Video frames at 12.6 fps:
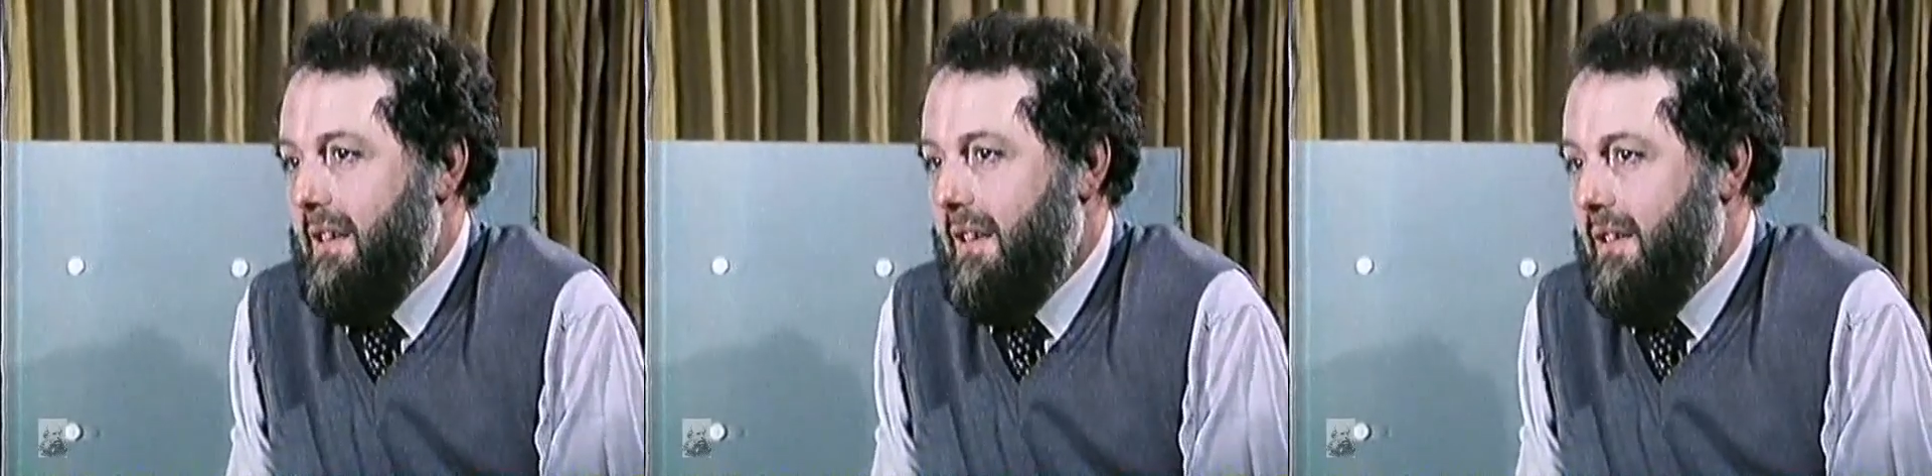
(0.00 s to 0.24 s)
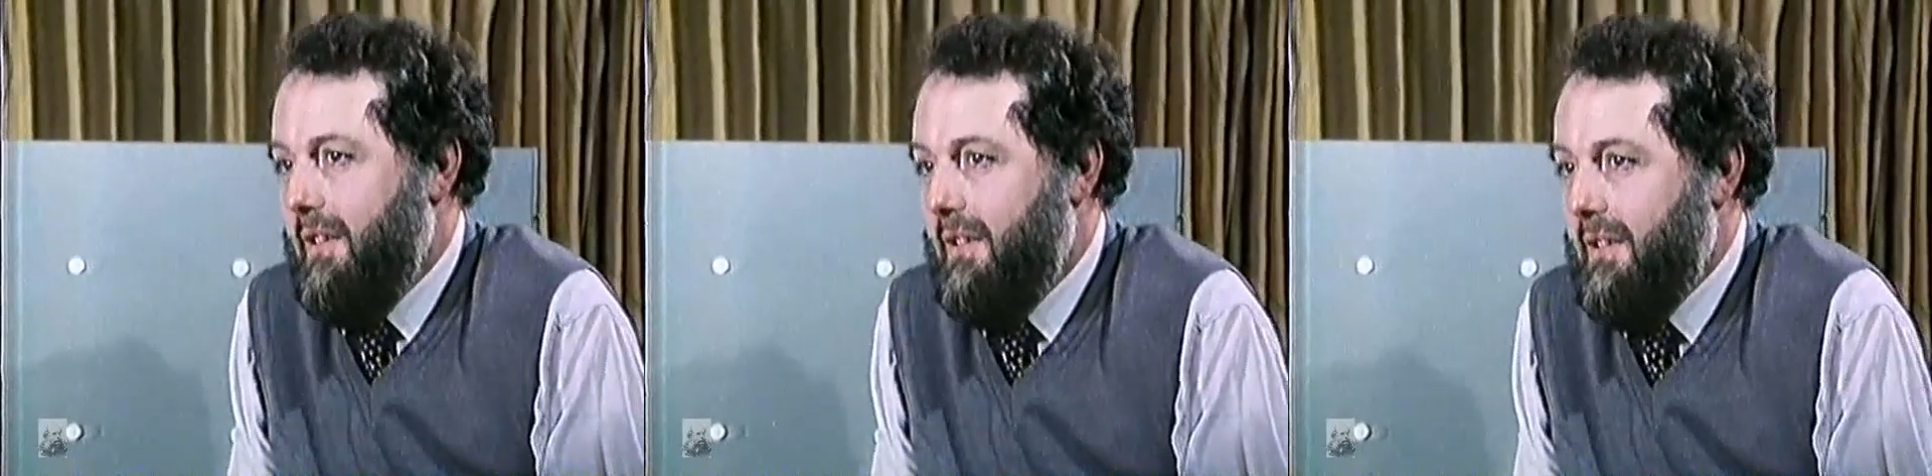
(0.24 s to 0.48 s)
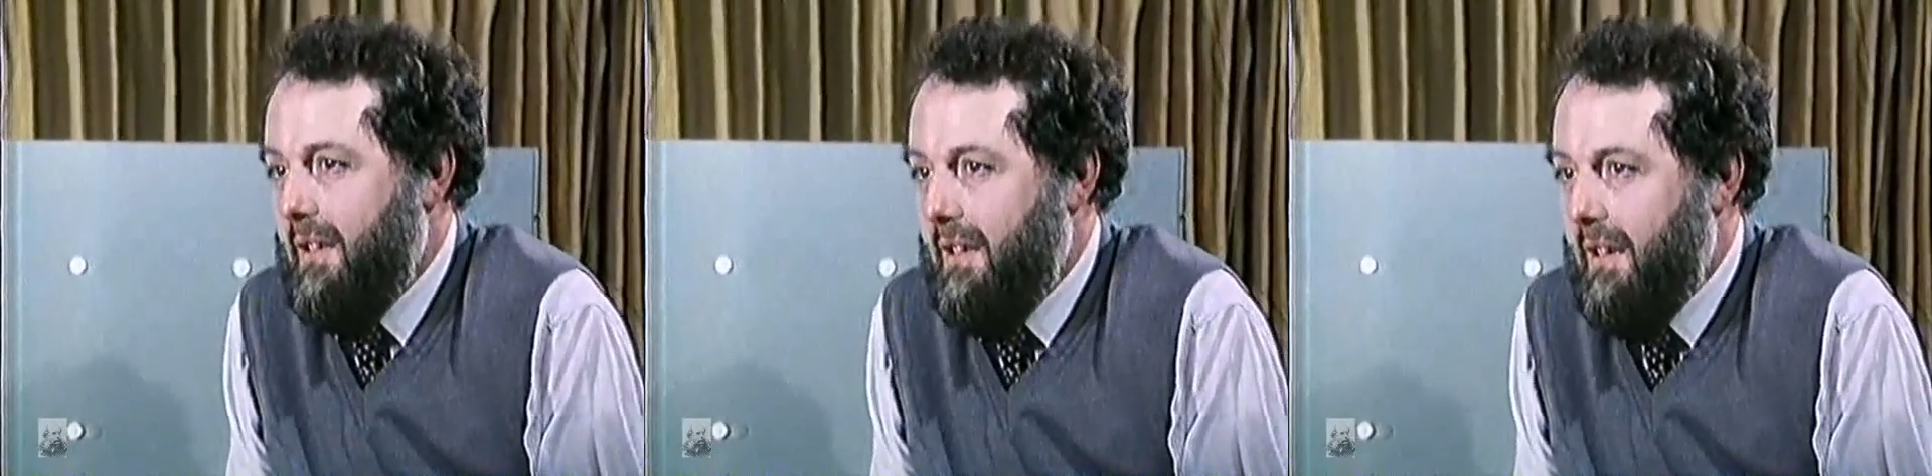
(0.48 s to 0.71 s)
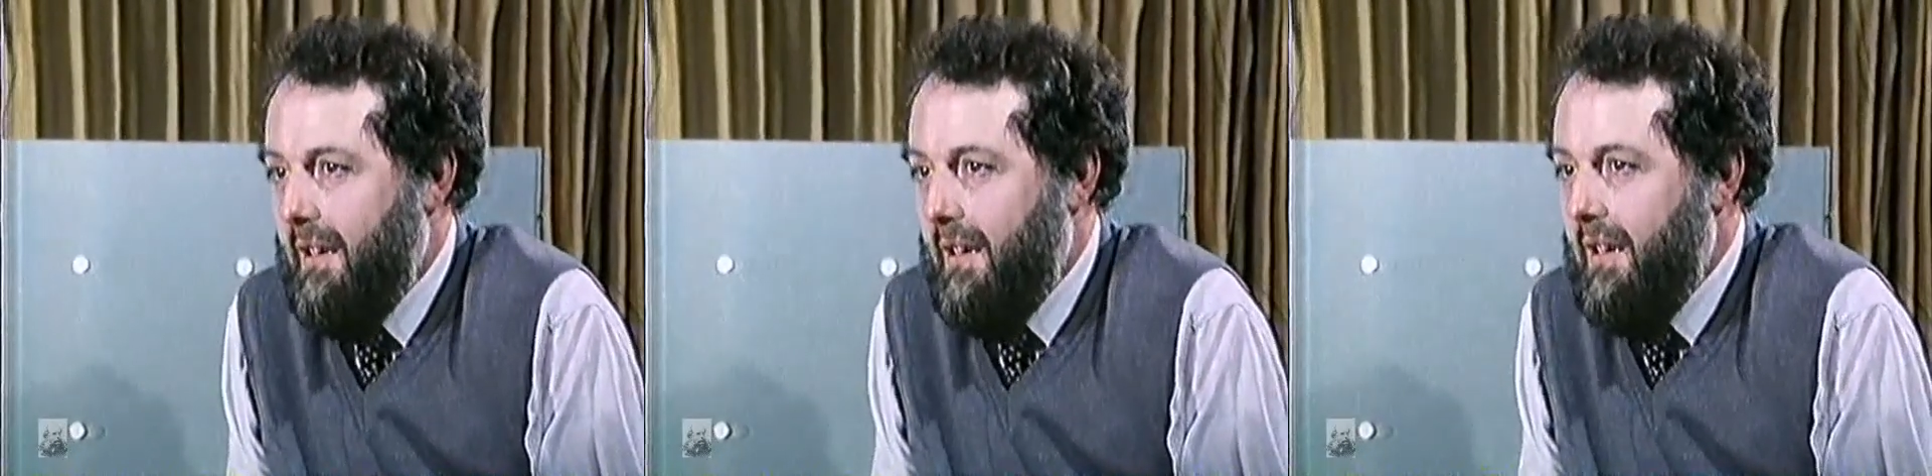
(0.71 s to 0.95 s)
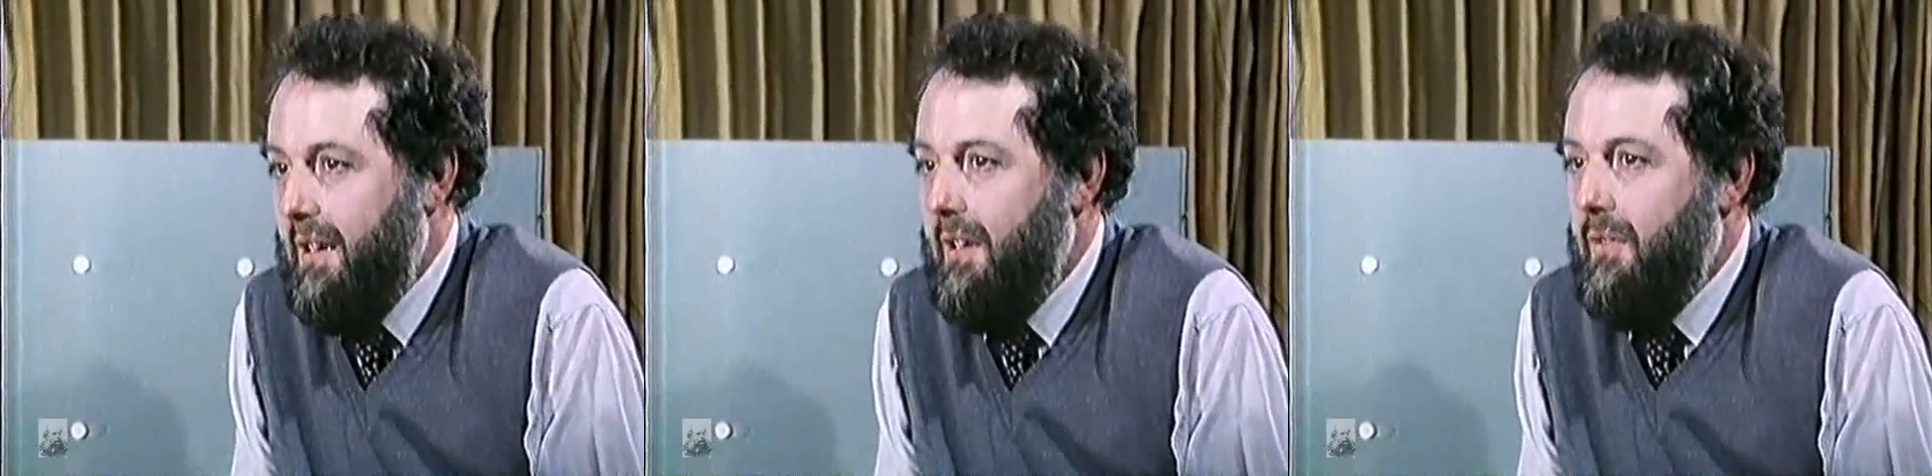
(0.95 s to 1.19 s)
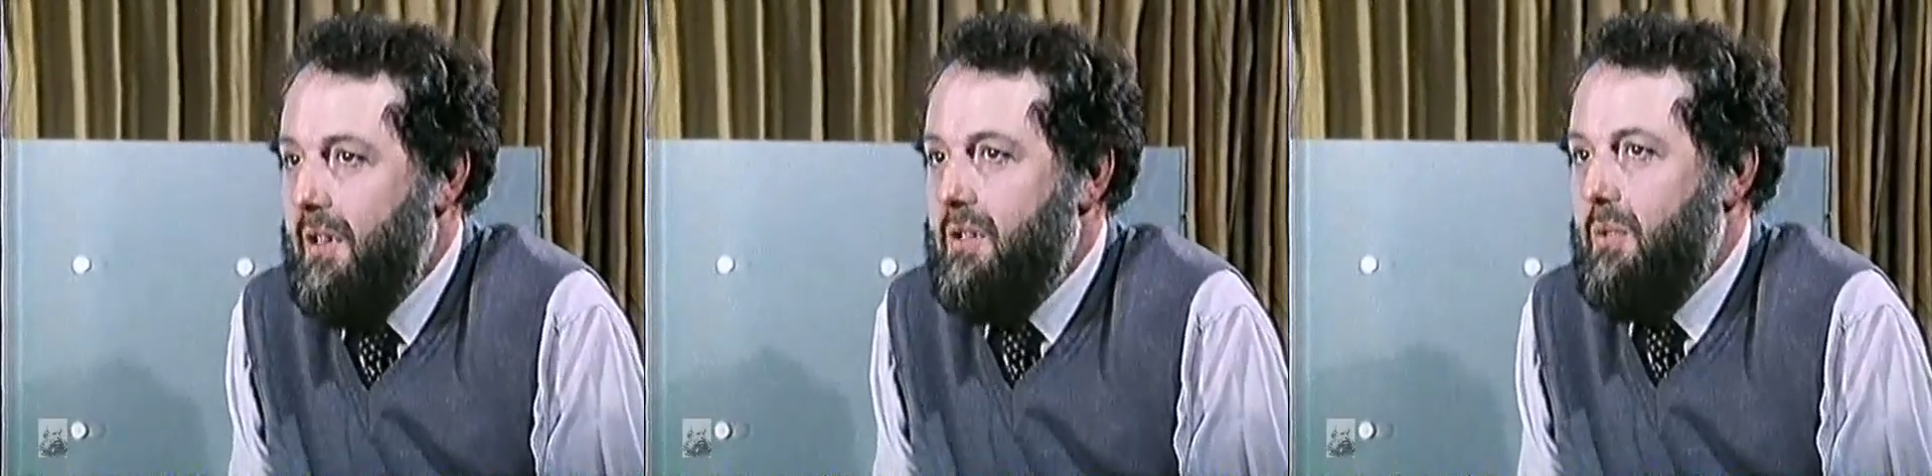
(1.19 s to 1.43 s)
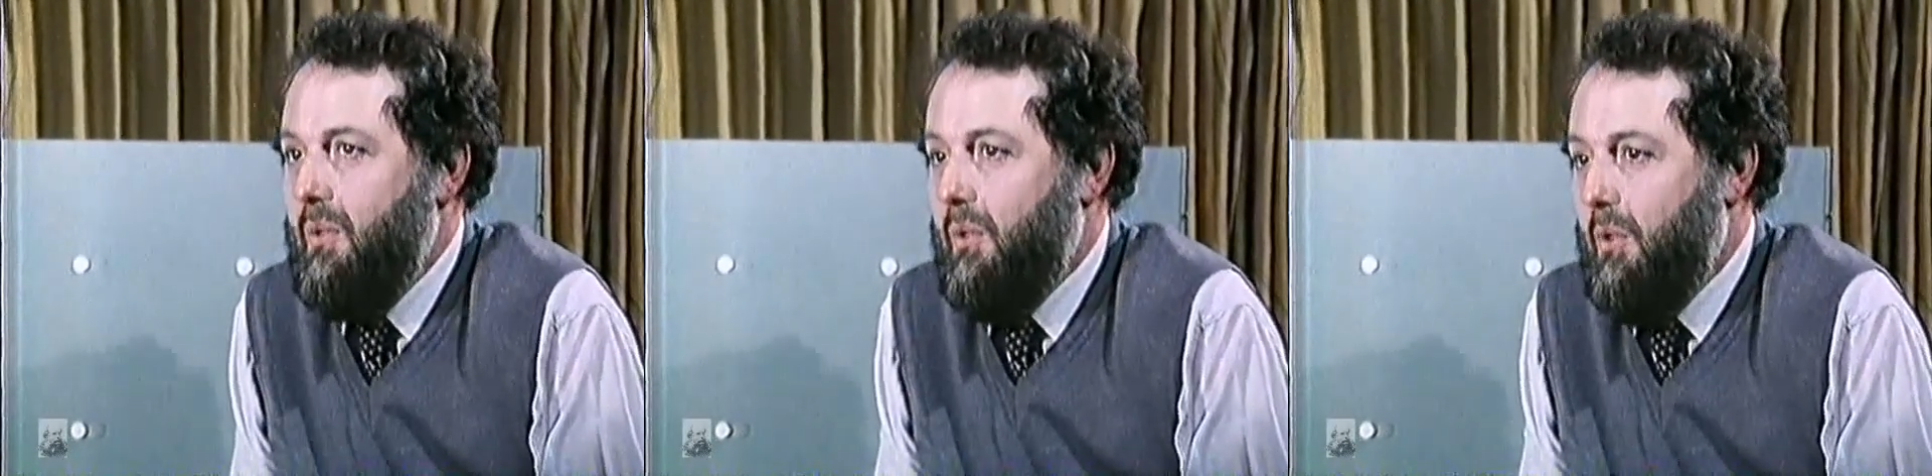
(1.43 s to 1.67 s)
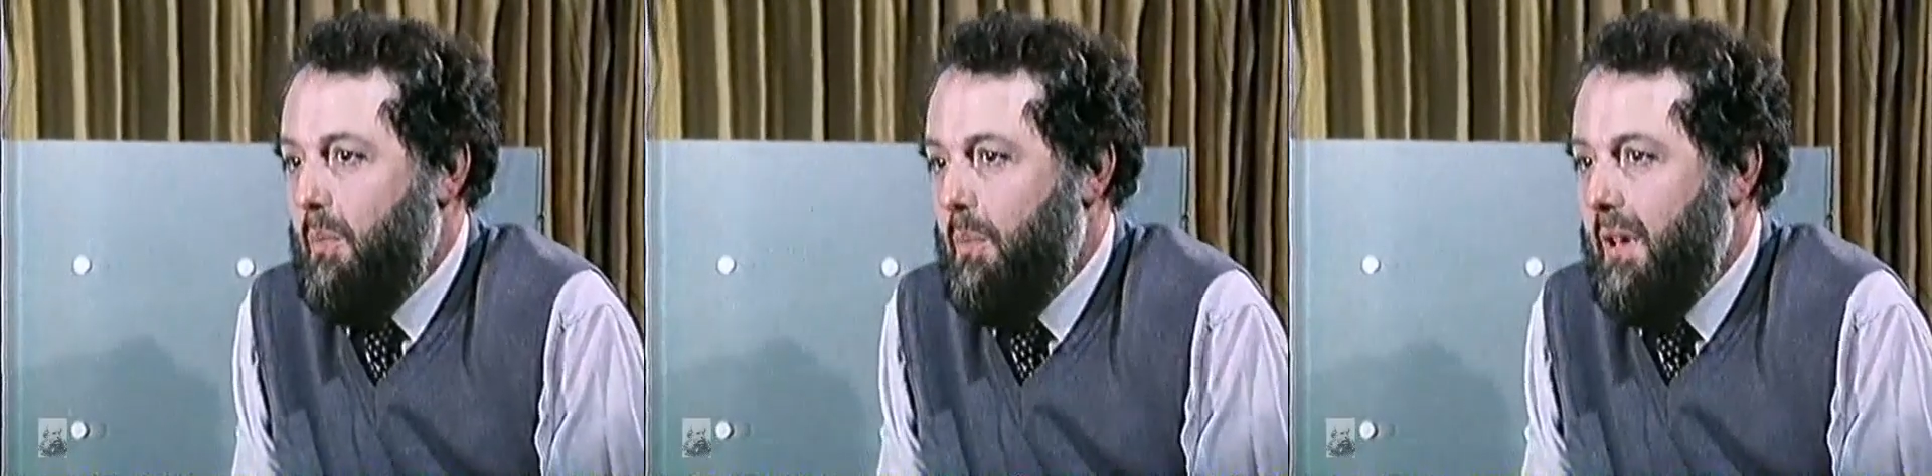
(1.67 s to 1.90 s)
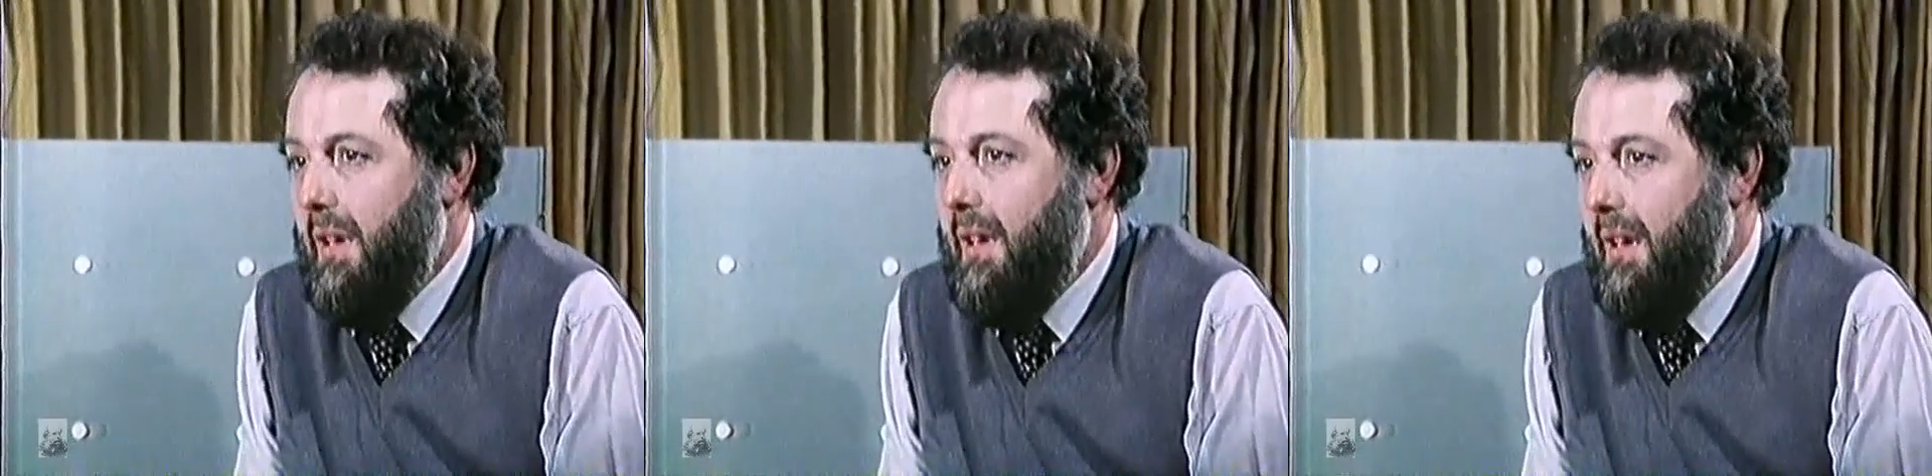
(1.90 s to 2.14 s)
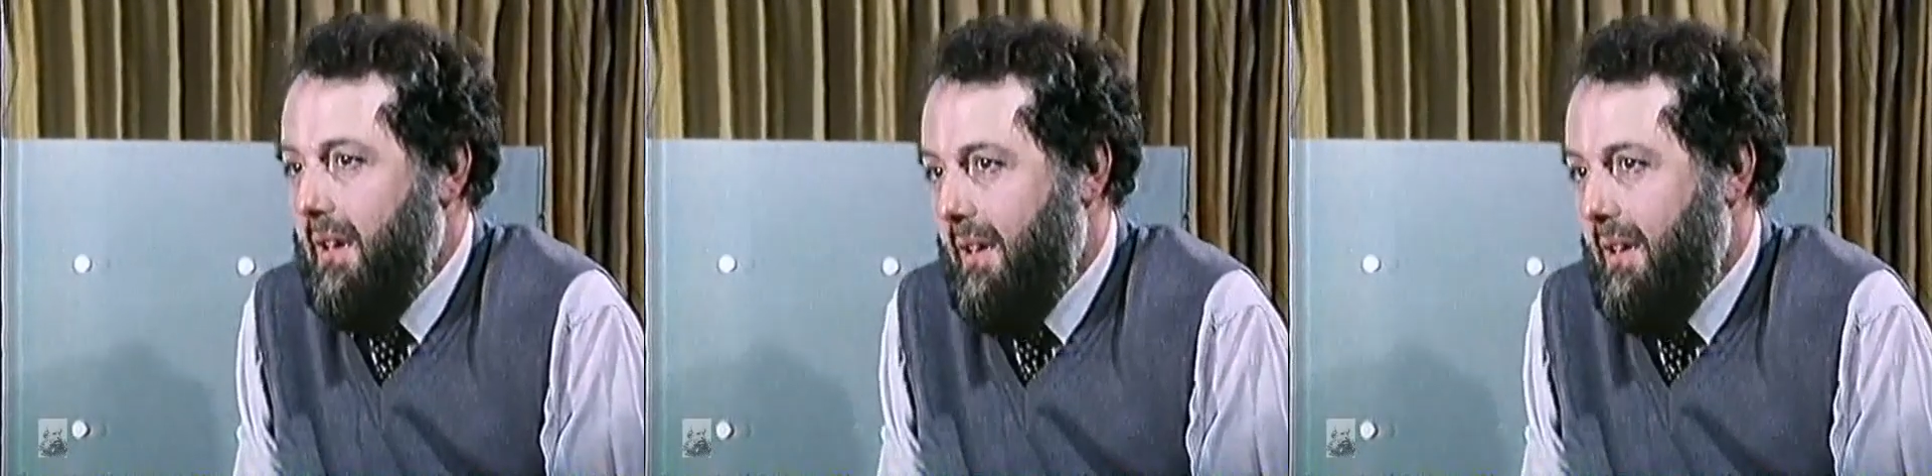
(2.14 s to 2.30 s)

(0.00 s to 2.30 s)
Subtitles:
that an individual could be